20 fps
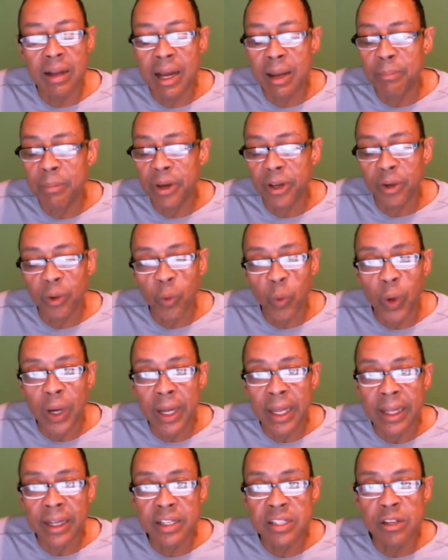I better
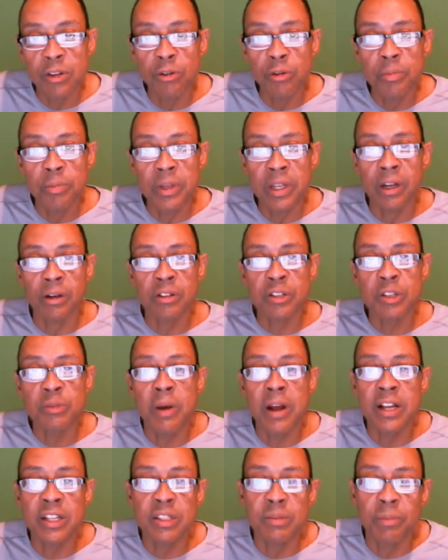wait because it would be
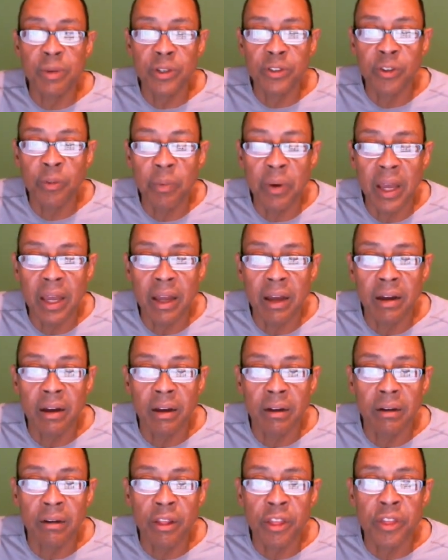irresponsible to pay
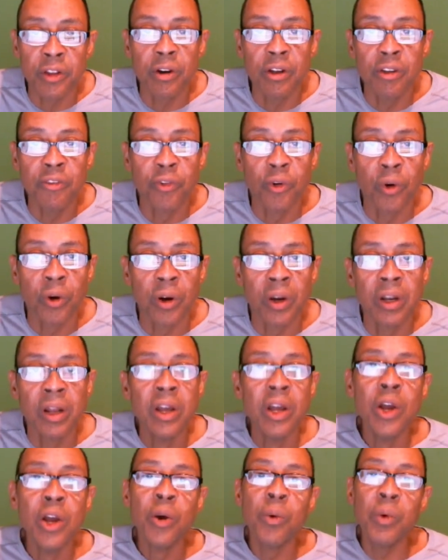130 for it
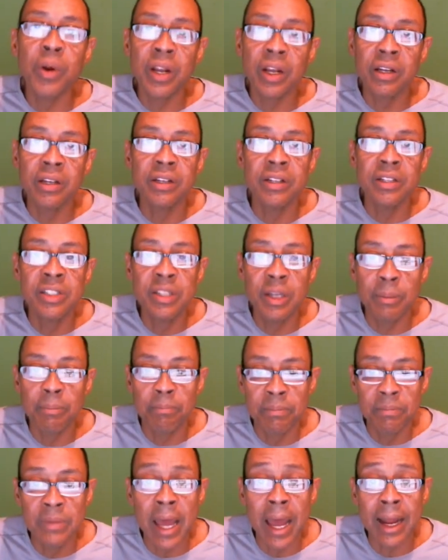when it could
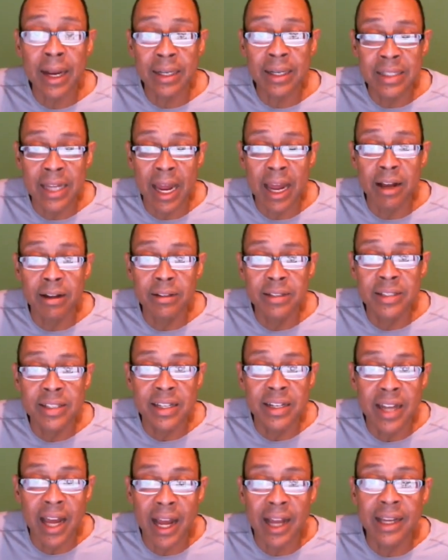dip back down to
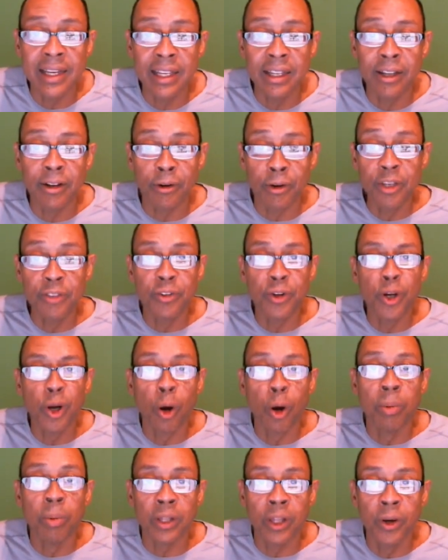90 or even
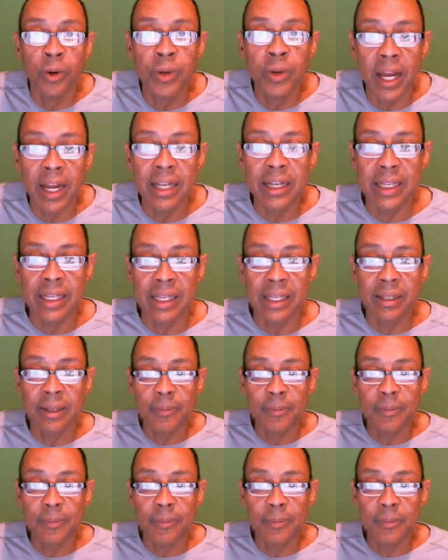go below 90.